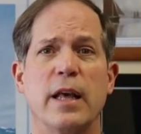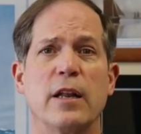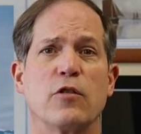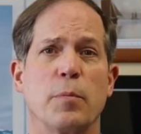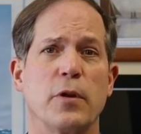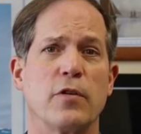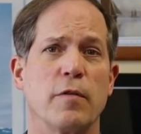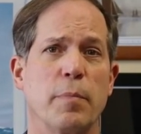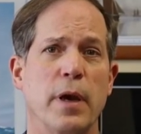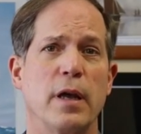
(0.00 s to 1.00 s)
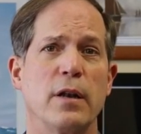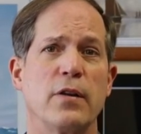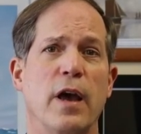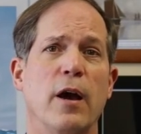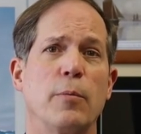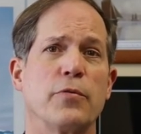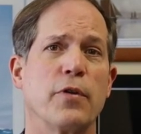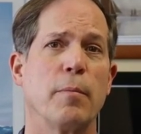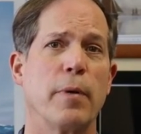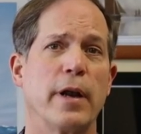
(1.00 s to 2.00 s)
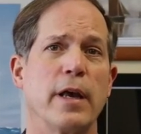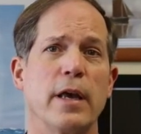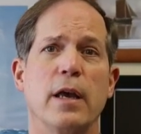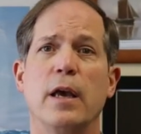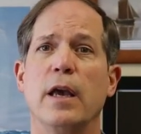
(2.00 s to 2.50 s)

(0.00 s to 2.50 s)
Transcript: inexpensive pen to help somebody